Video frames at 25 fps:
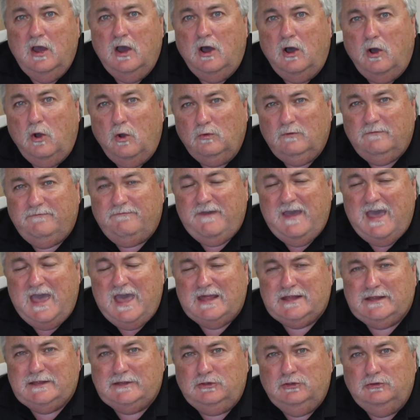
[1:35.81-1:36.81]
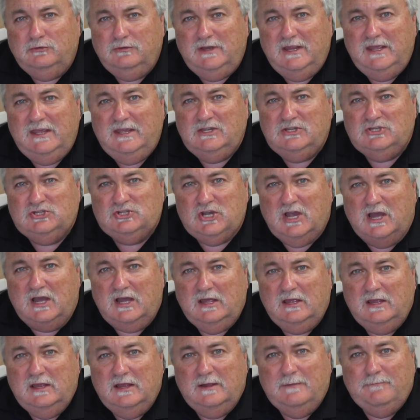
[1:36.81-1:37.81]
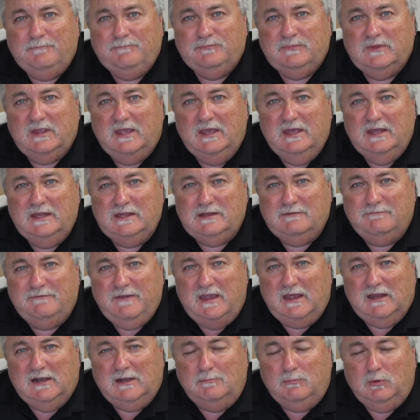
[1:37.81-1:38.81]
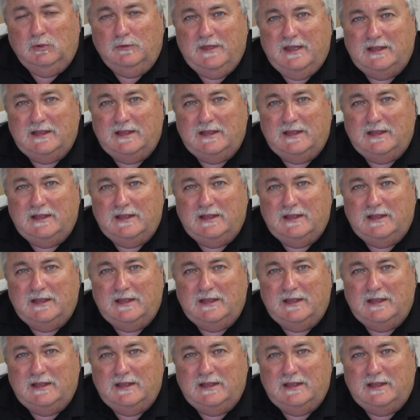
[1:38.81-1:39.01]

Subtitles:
Hold Fast Tunisia is available.